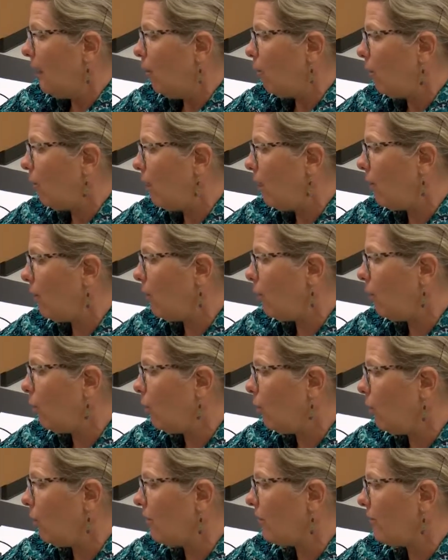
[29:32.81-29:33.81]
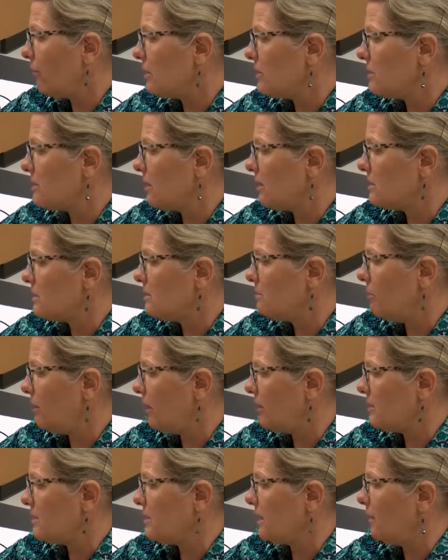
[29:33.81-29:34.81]
What were the results in
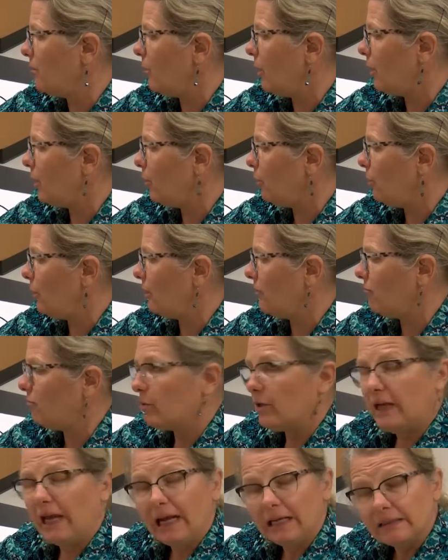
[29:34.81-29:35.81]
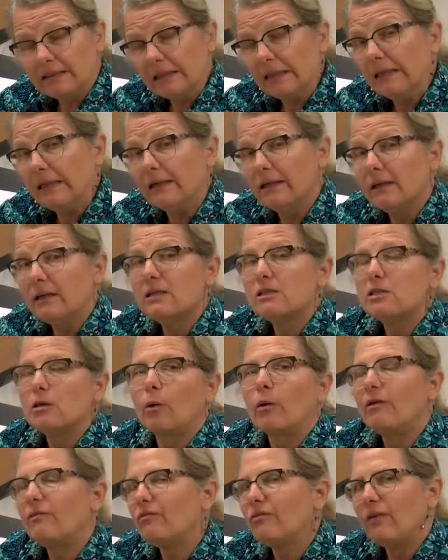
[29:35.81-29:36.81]
Part C what you would have predicted? So
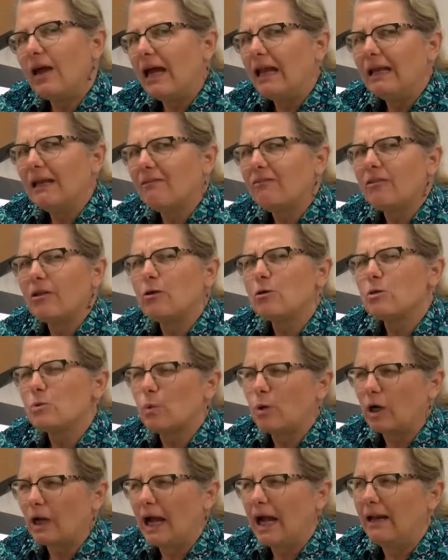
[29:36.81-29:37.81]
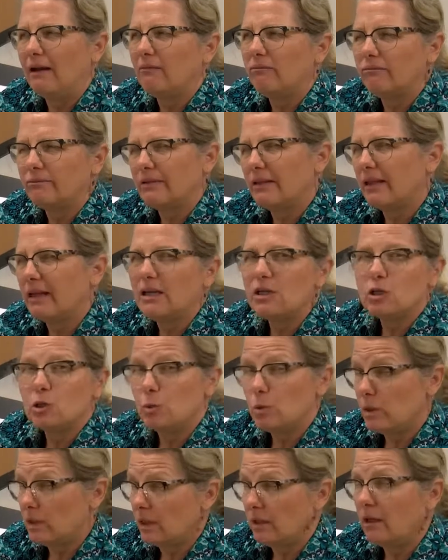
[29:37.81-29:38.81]
if any of those were kind of things you
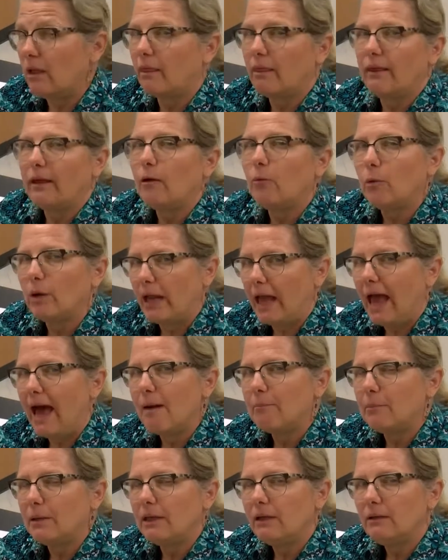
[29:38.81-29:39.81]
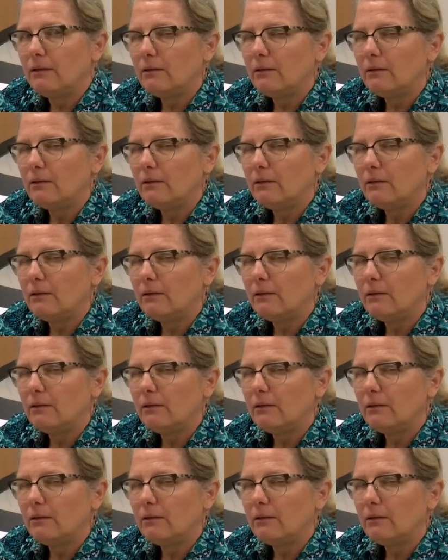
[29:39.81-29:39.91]
didn't think would happen,